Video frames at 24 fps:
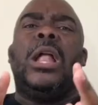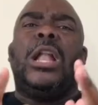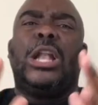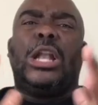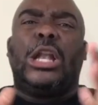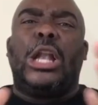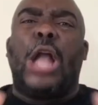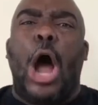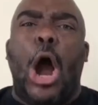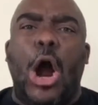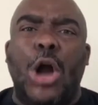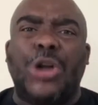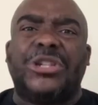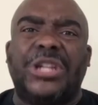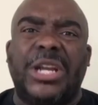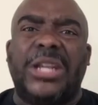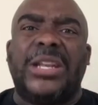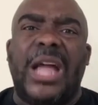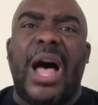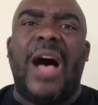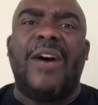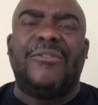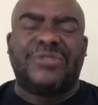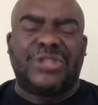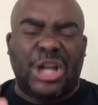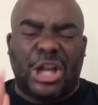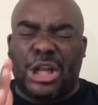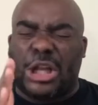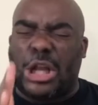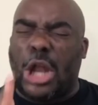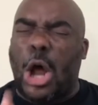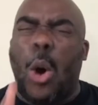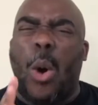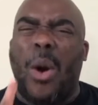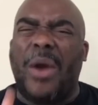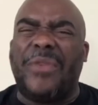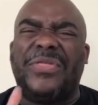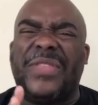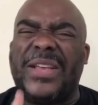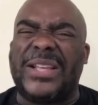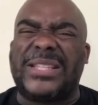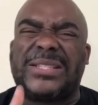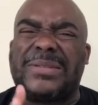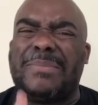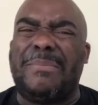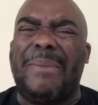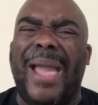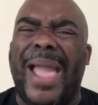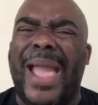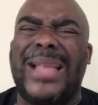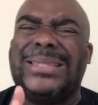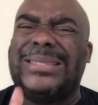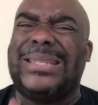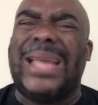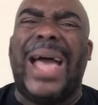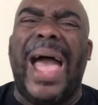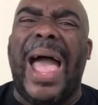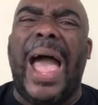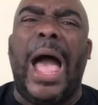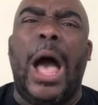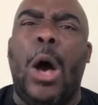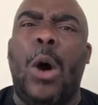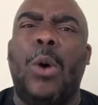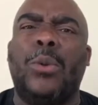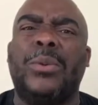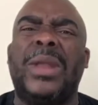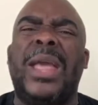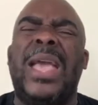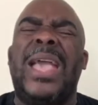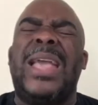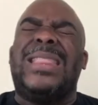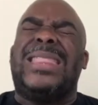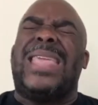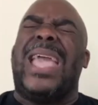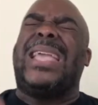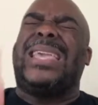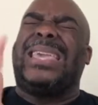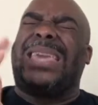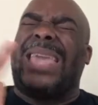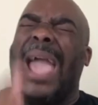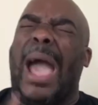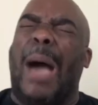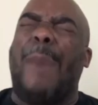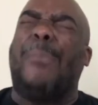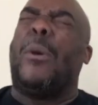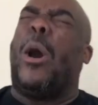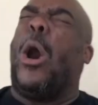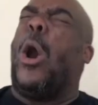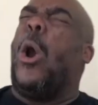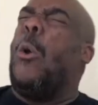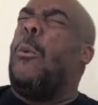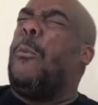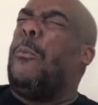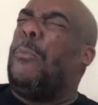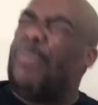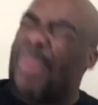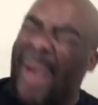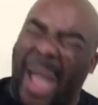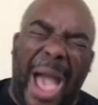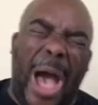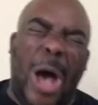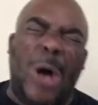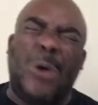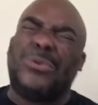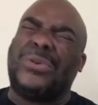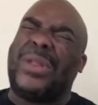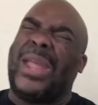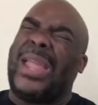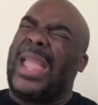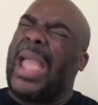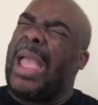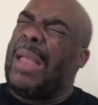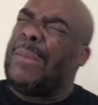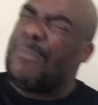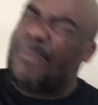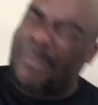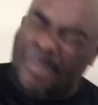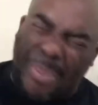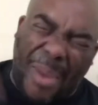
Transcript: large enough to lower this man down. They kept on pounding and